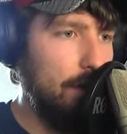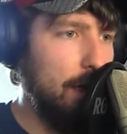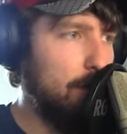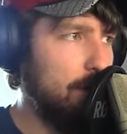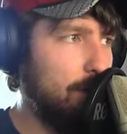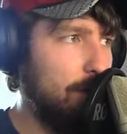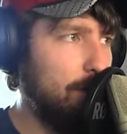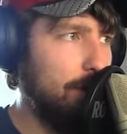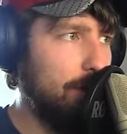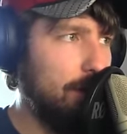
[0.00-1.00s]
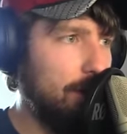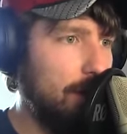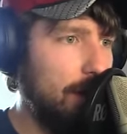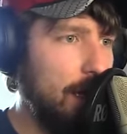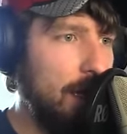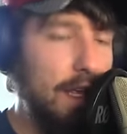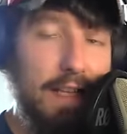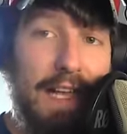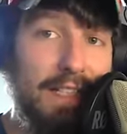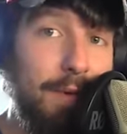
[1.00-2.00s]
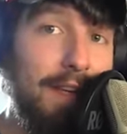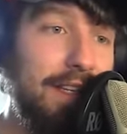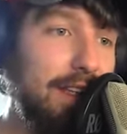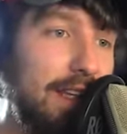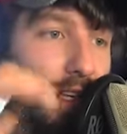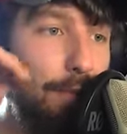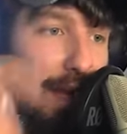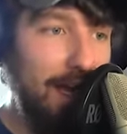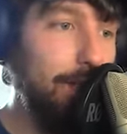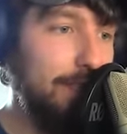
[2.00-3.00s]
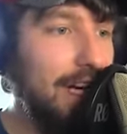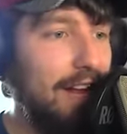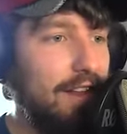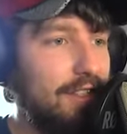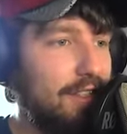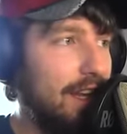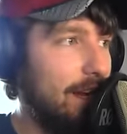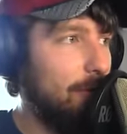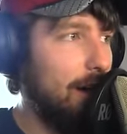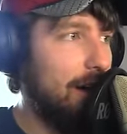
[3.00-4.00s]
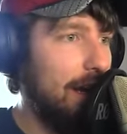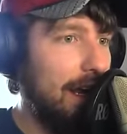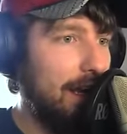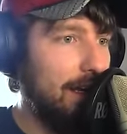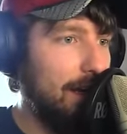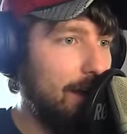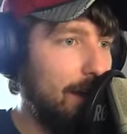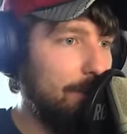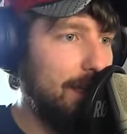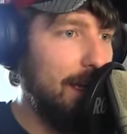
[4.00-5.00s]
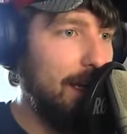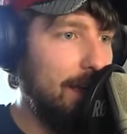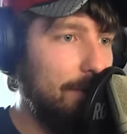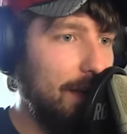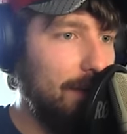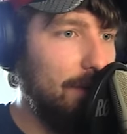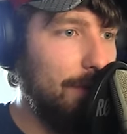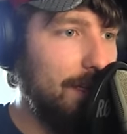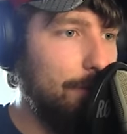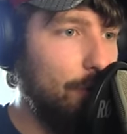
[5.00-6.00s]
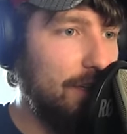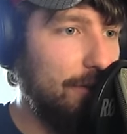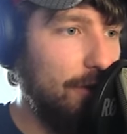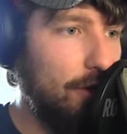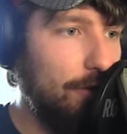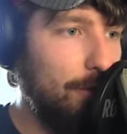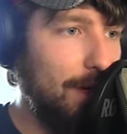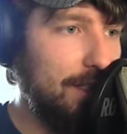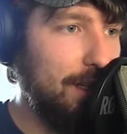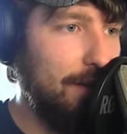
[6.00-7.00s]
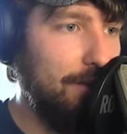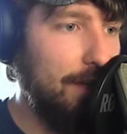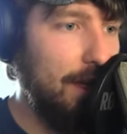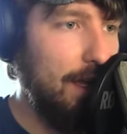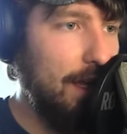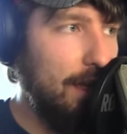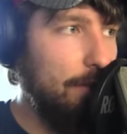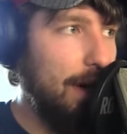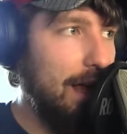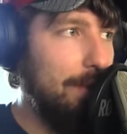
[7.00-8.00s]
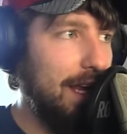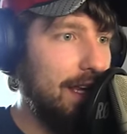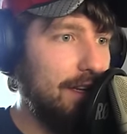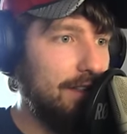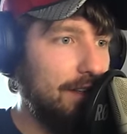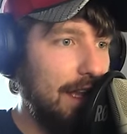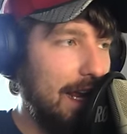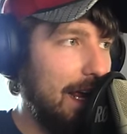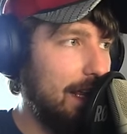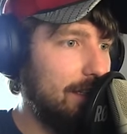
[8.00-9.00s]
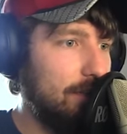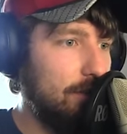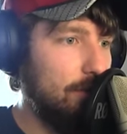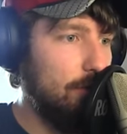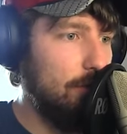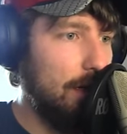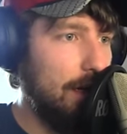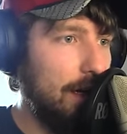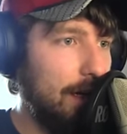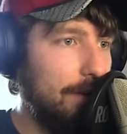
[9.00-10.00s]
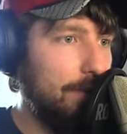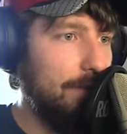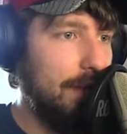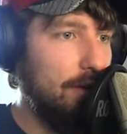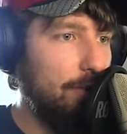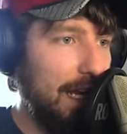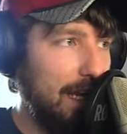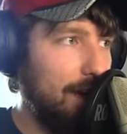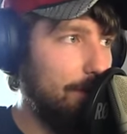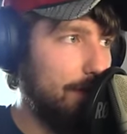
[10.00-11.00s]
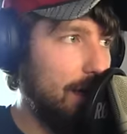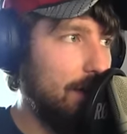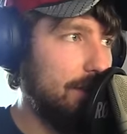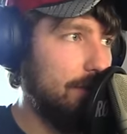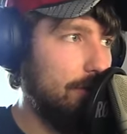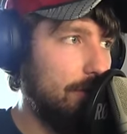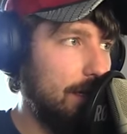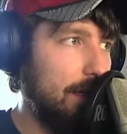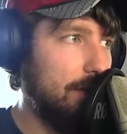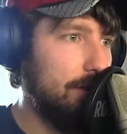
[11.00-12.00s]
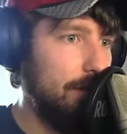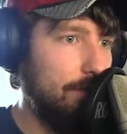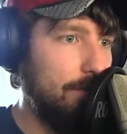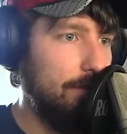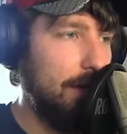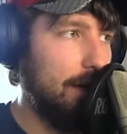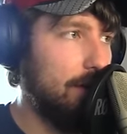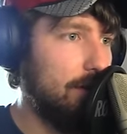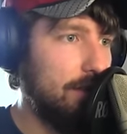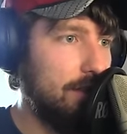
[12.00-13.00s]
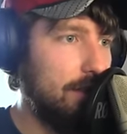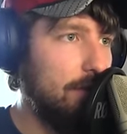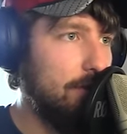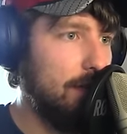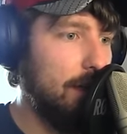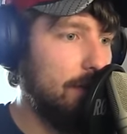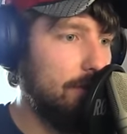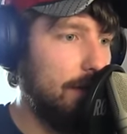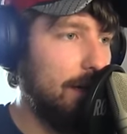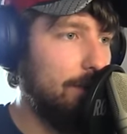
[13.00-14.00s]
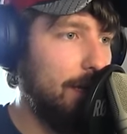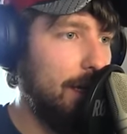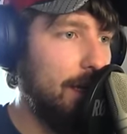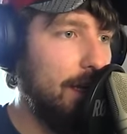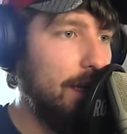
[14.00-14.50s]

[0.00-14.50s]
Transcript: Yeah, what is purple even doing? Last time I did the pickup challenge thing where I kind of upped the ante and made it a little bit di more difficult for myself by making it so that I had to, uh, you know, pick up guns in order to use them. I couldn't just use guns randomly.